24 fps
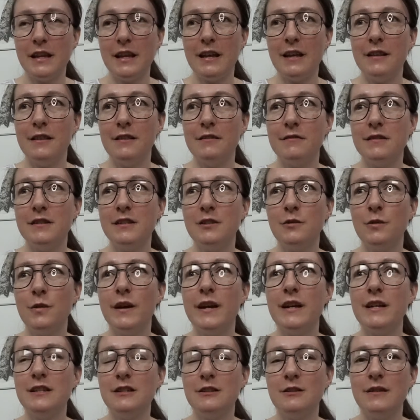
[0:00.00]
And the reason
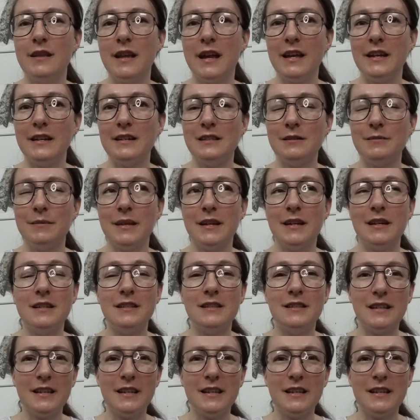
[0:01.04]
why I do that is because